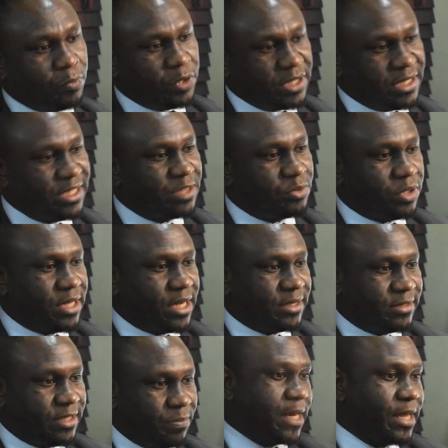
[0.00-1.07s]
With it, we
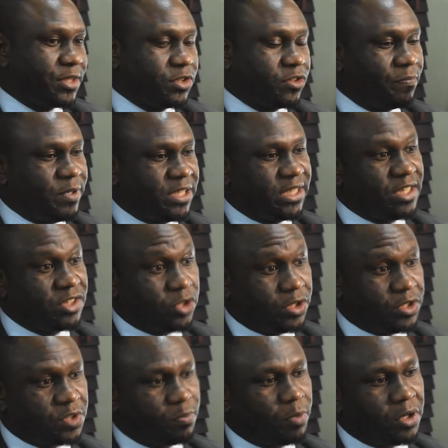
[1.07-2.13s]
can take X-rays of patients on
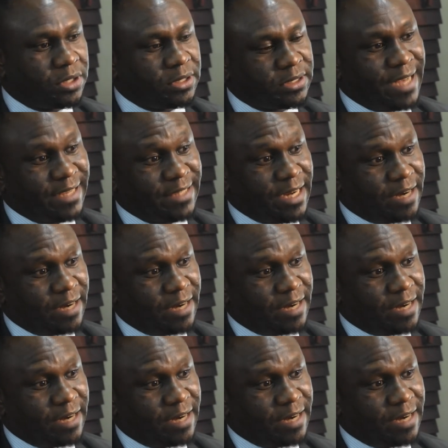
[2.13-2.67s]
the spot as they